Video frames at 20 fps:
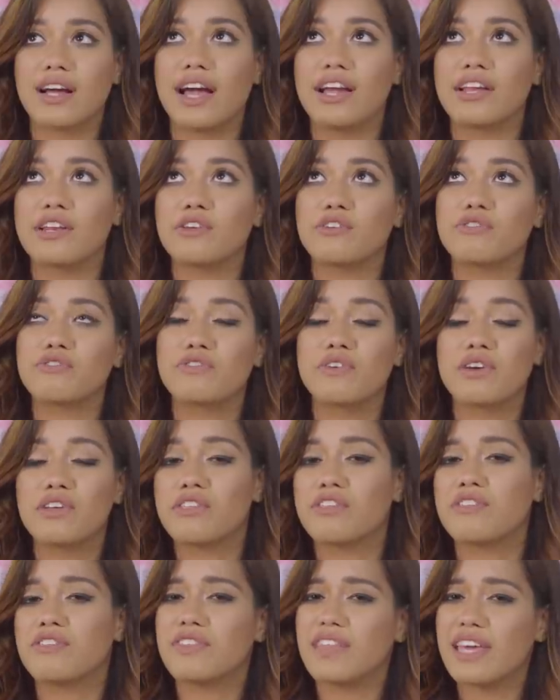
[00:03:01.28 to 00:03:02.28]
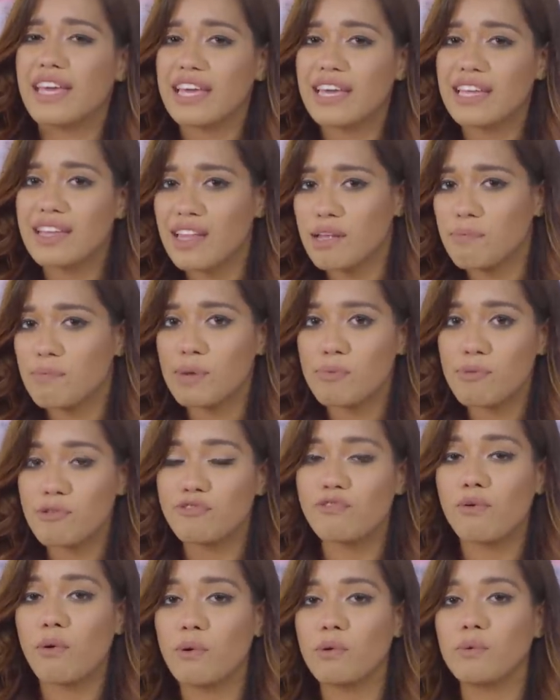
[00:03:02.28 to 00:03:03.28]
kind of a thing that
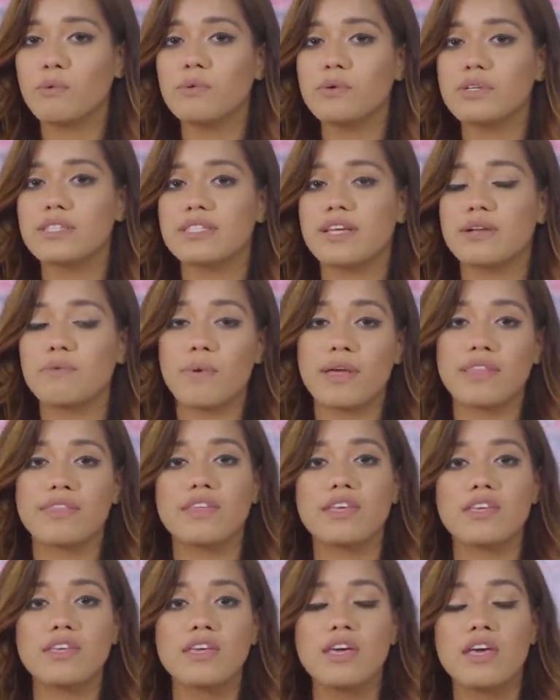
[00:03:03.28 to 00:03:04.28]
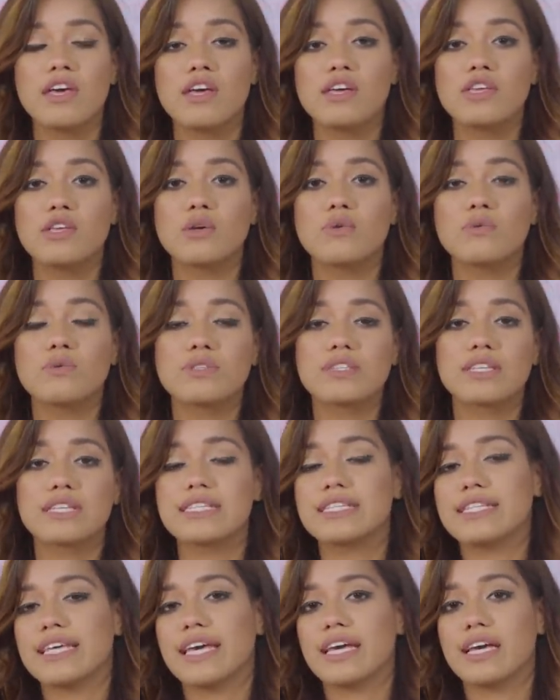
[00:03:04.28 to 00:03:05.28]
people follow is that when they use,
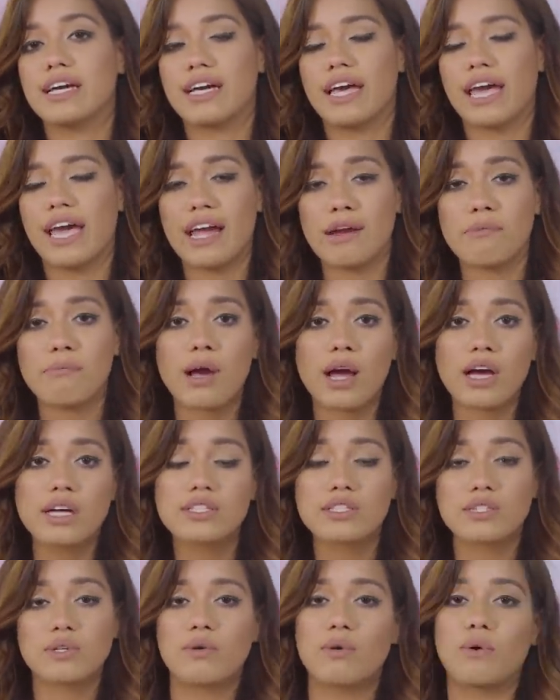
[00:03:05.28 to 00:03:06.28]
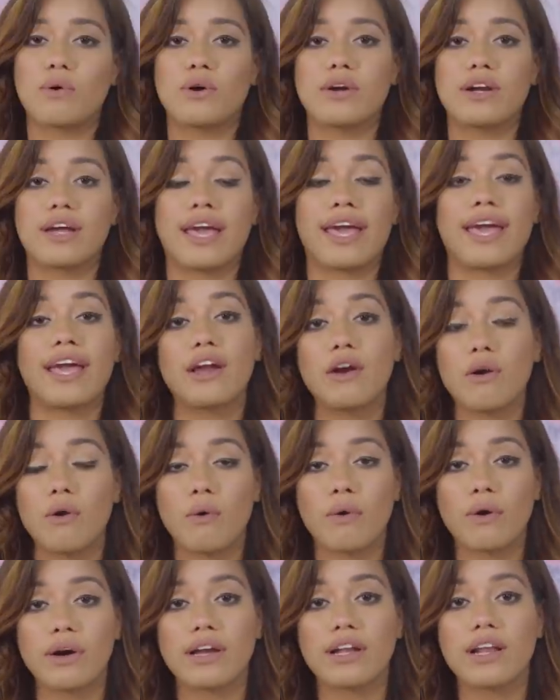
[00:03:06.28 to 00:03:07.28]
say, a hair mask or hair
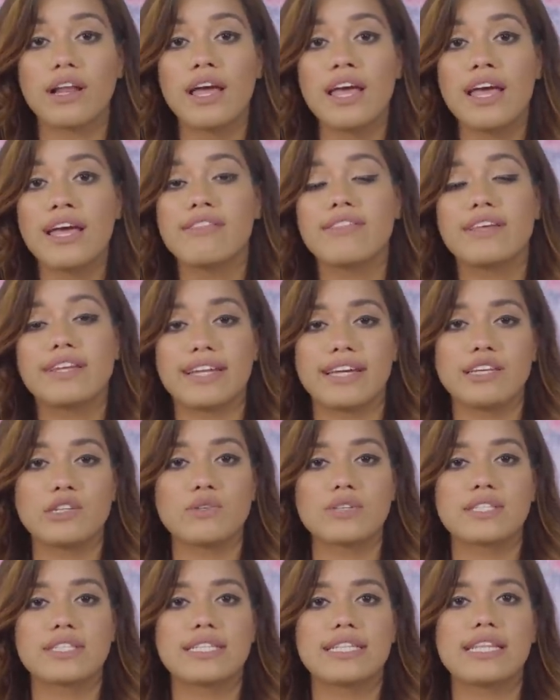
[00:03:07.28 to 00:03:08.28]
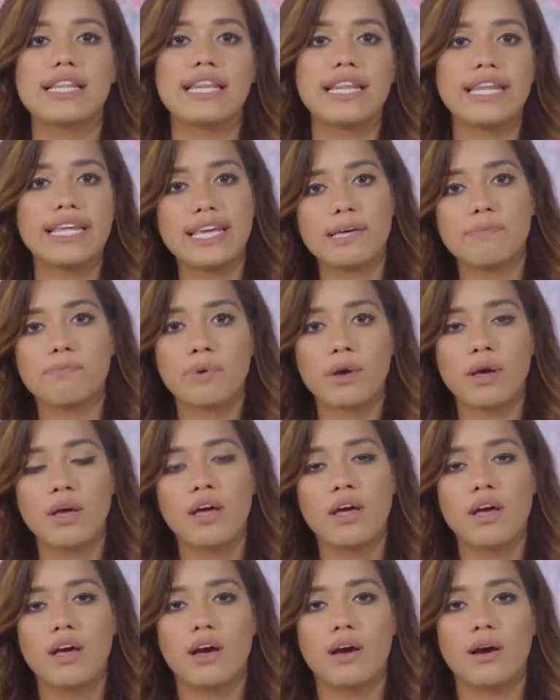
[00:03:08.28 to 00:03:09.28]
oil, they tend to sleep
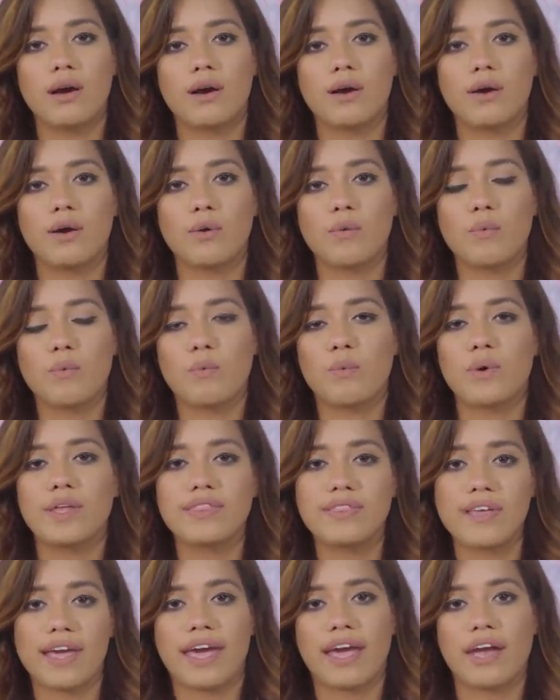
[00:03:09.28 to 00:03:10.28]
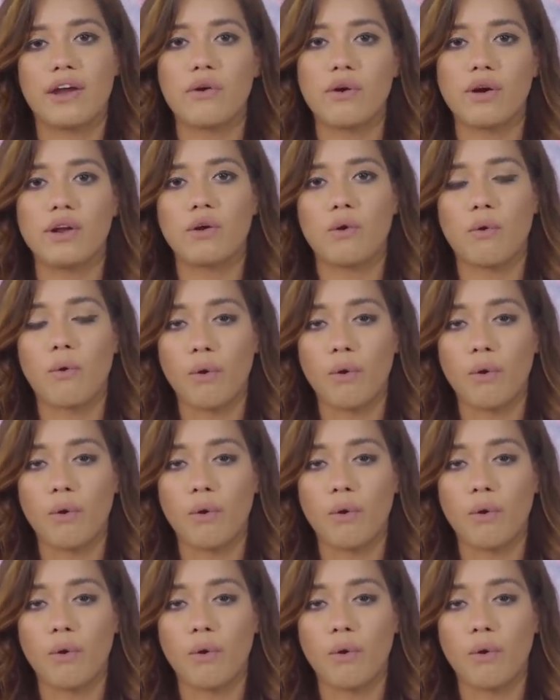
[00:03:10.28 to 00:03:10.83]
with the hair oil